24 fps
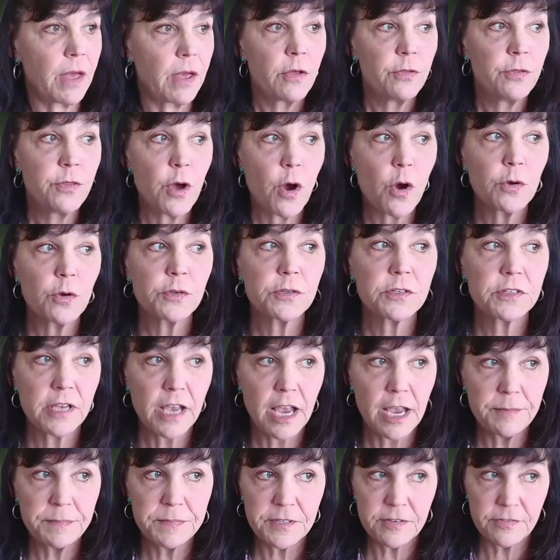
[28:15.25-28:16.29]
Those
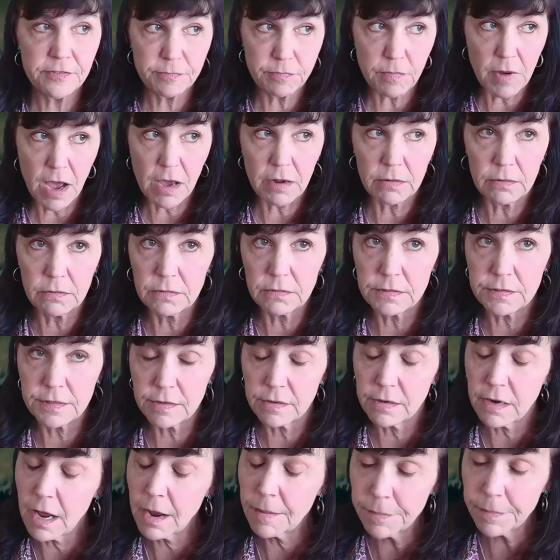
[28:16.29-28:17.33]
types of models,
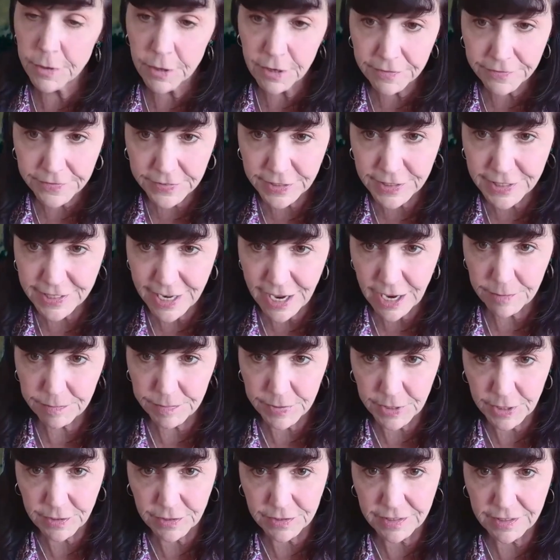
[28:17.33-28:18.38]
they're not perfect yet
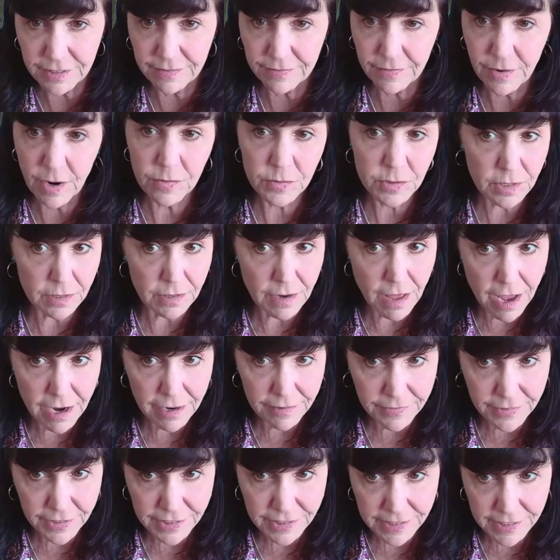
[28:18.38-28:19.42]
because it involves a lot
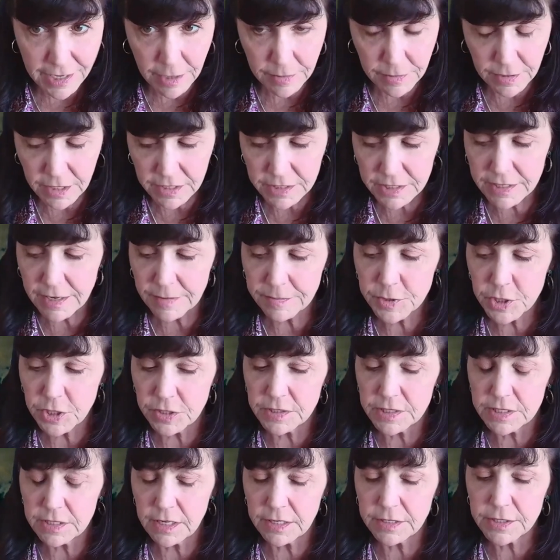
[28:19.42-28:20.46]
of
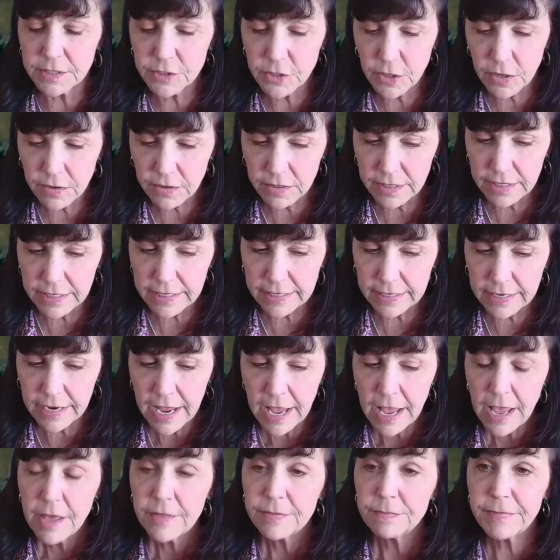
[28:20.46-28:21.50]
assumptions and uncertainty.
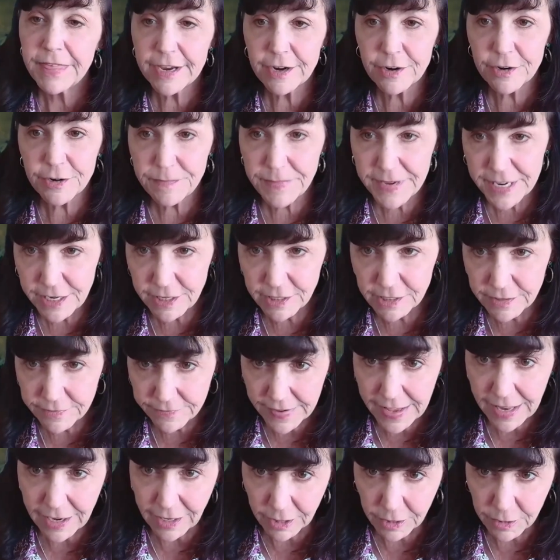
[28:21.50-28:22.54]
They're being
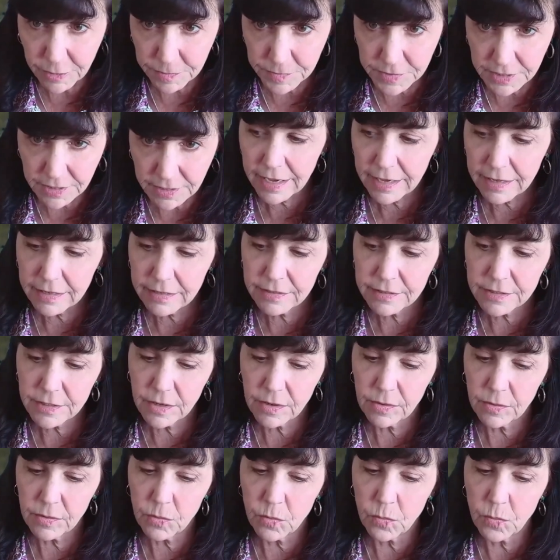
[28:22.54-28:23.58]
developed, and
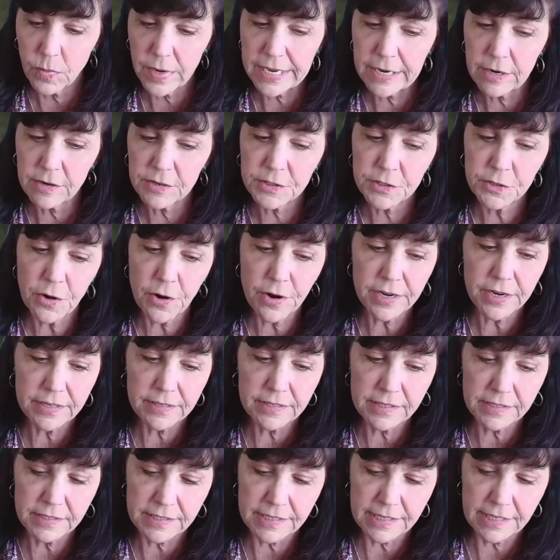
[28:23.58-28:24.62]
we are starting
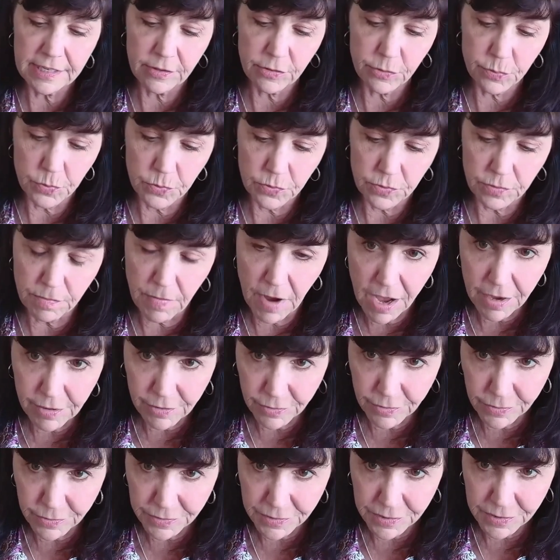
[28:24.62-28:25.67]
to see through the
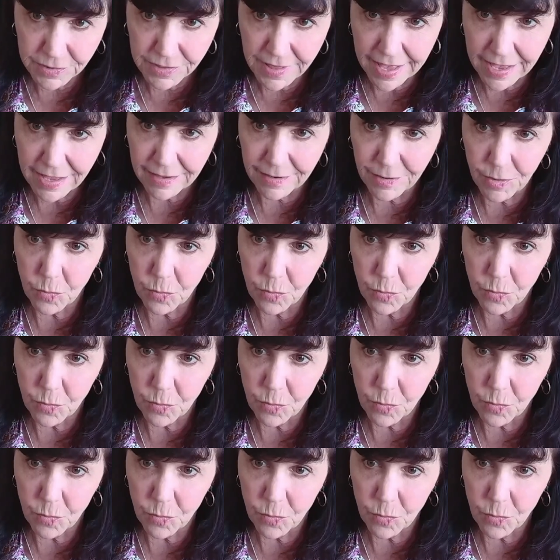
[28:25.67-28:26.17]
models that